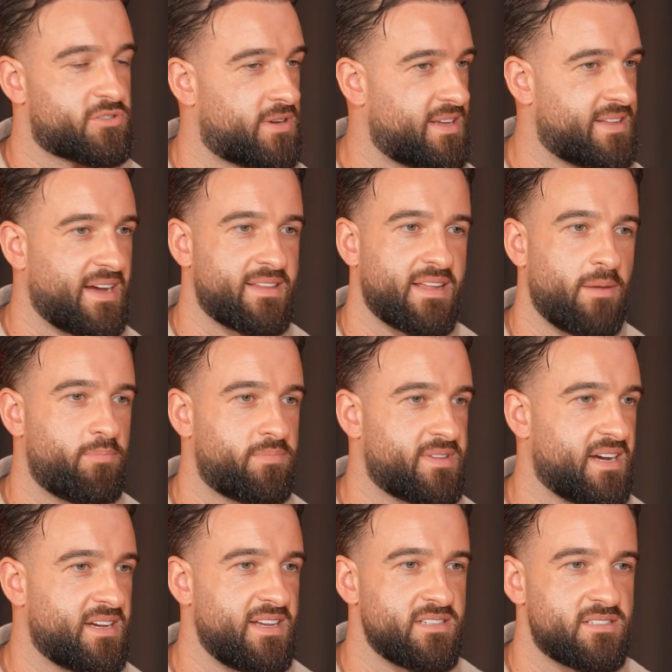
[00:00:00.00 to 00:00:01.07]
So
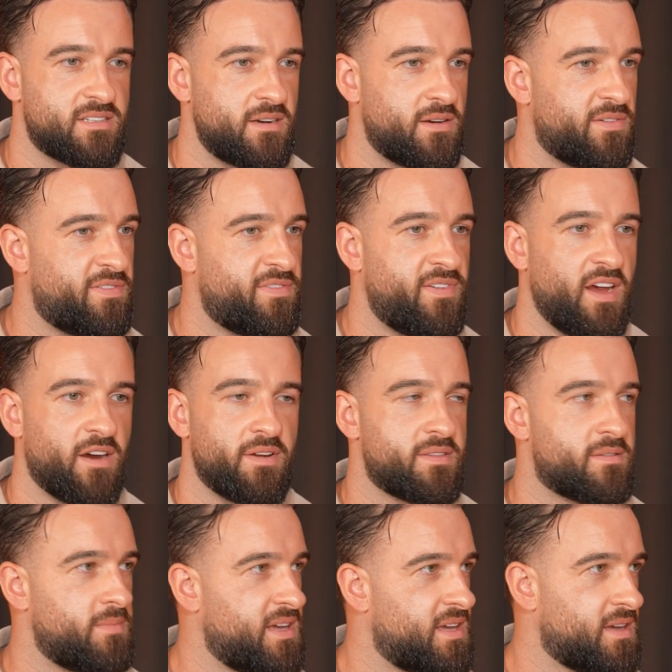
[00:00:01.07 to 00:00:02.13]
that instilled a fear
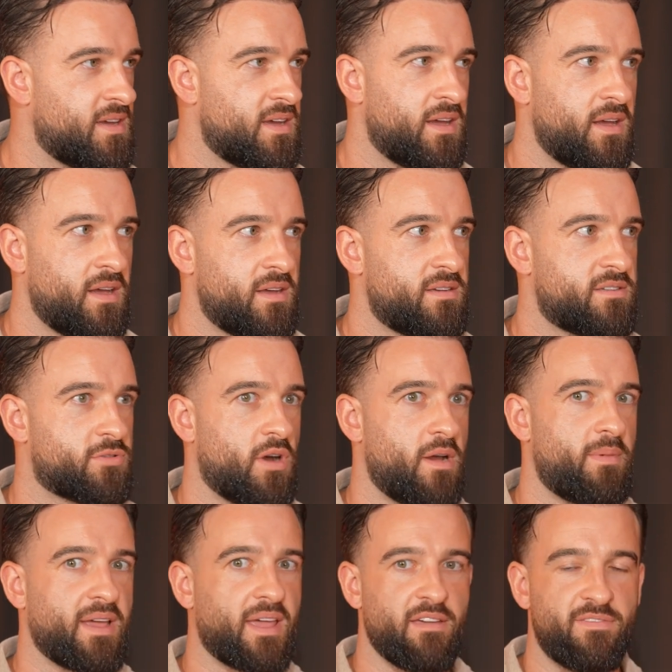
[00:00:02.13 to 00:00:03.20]
into me. Mm-hmm. So
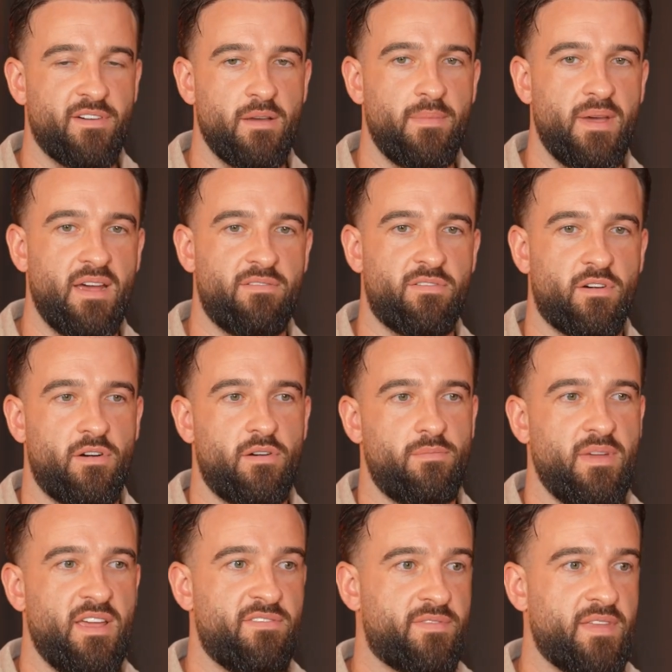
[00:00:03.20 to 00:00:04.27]
I'm like, if
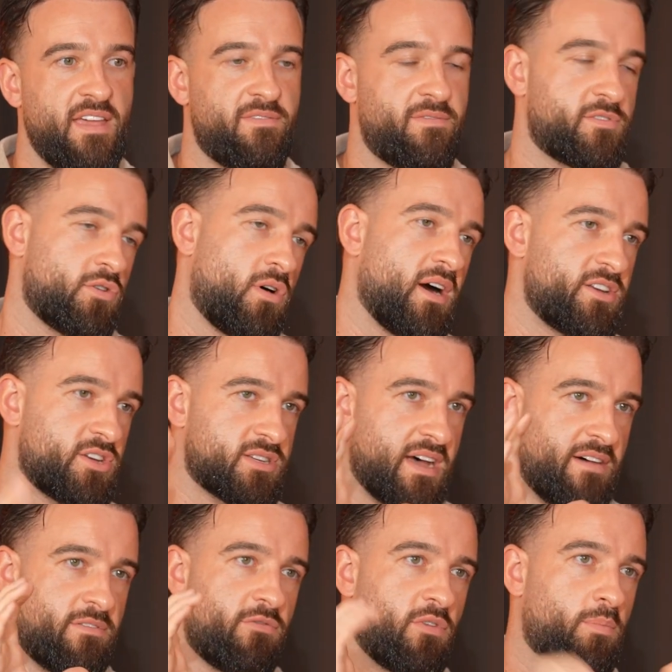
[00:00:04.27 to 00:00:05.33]
I just
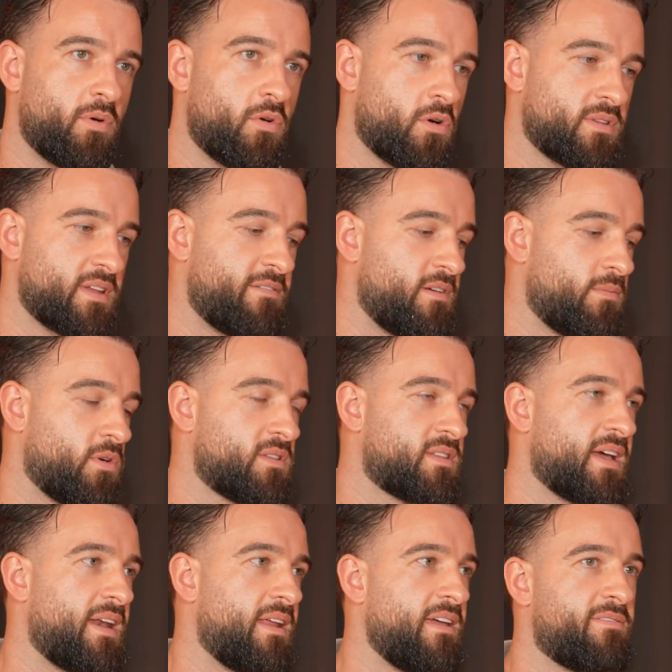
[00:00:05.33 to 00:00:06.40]
have a report every month,
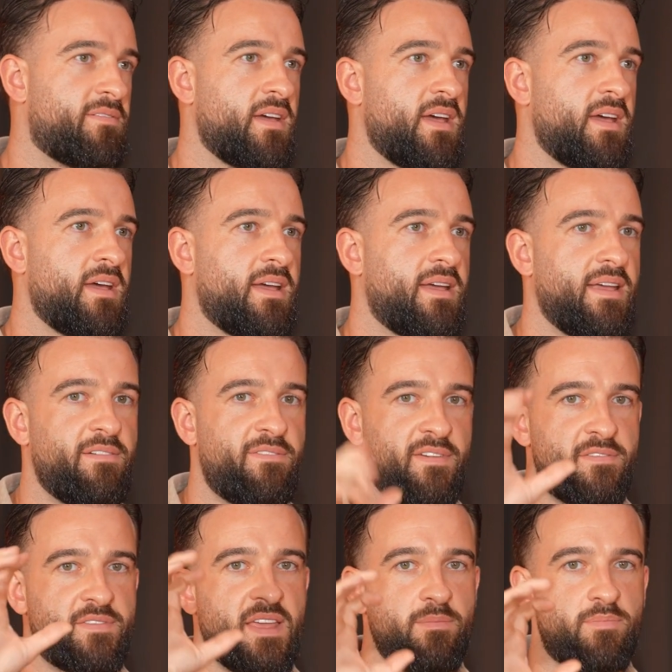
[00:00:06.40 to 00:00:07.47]
and if
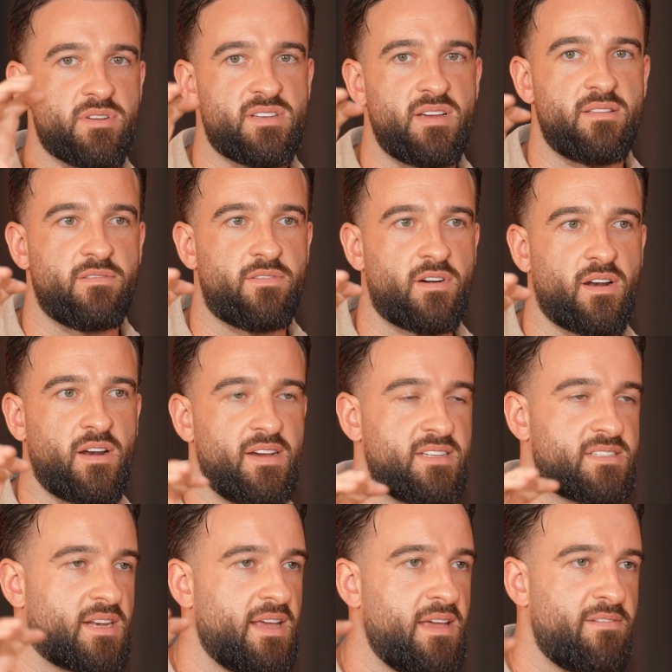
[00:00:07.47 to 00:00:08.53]
15% of our
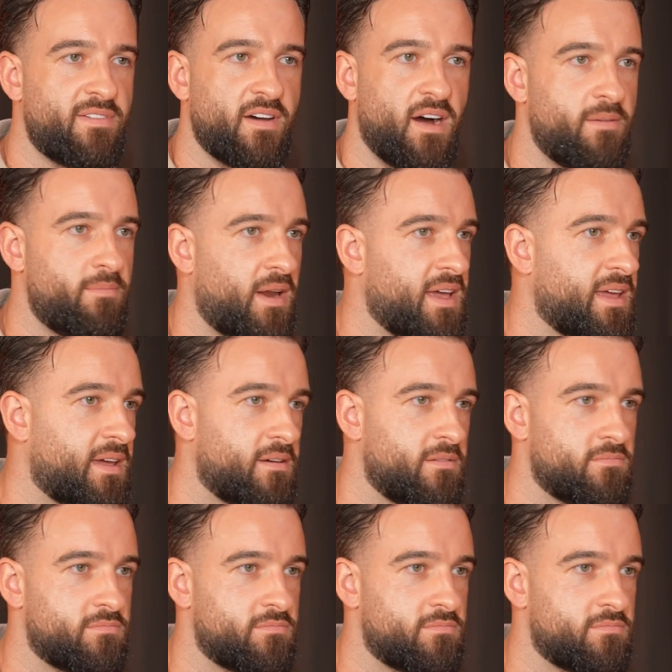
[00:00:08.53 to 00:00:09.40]
clients leave, I'm like